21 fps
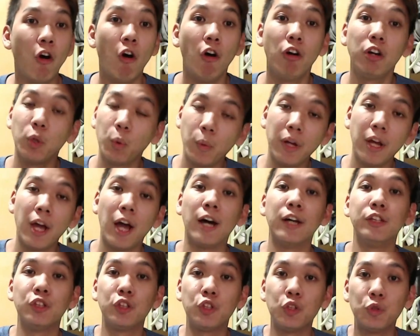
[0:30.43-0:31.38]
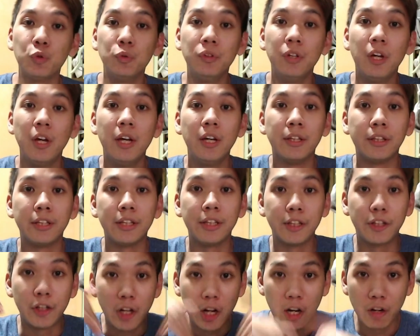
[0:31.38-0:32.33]
all the way until
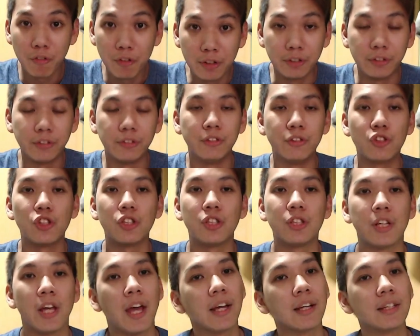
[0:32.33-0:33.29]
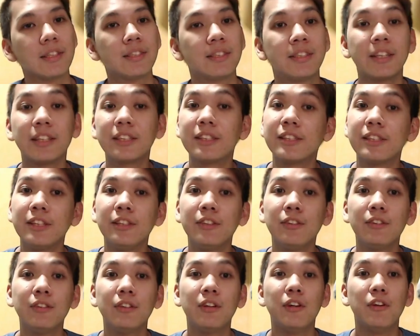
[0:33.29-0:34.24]
the current GTX
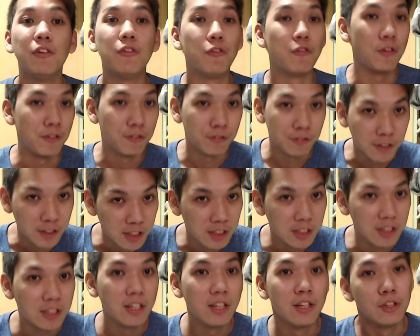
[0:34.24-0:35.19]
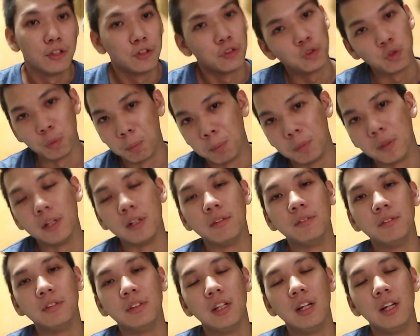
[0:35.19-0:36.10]
1650 Super.